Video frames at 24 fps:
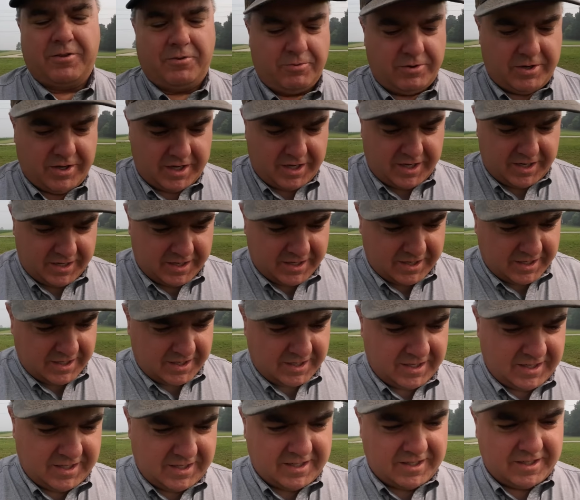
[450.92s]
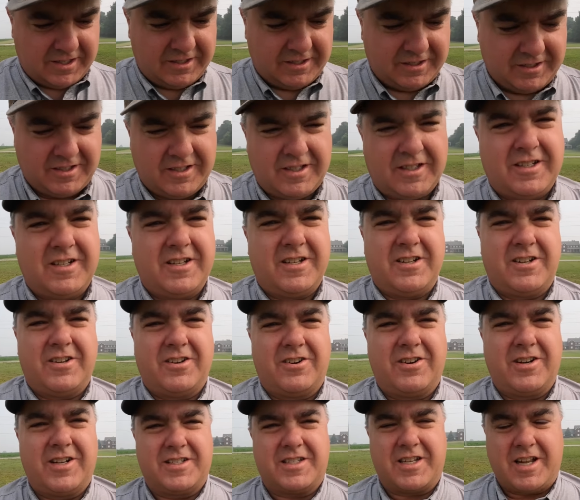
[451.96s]
the way,
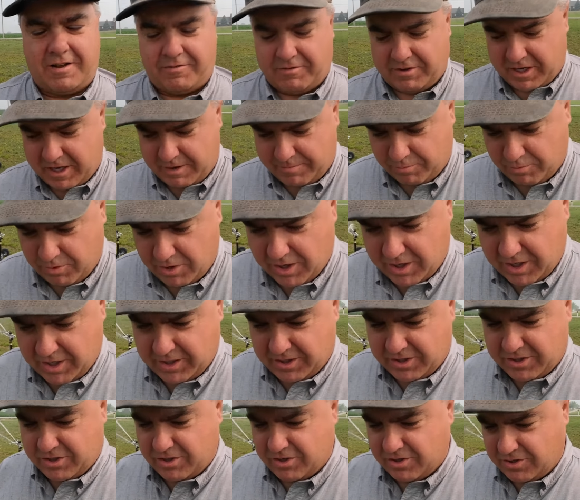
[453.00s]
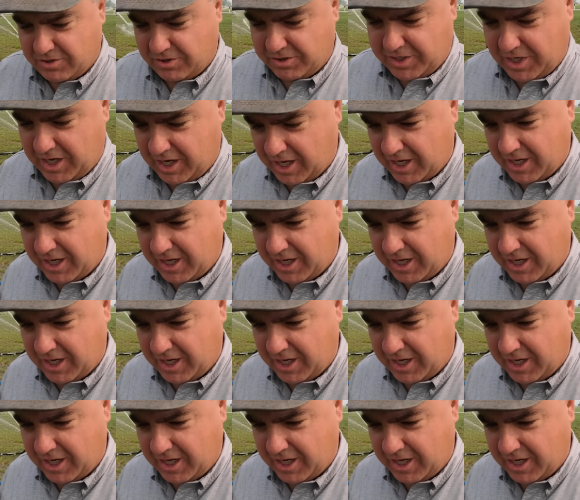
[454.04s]
or else I have to keep walking in circles.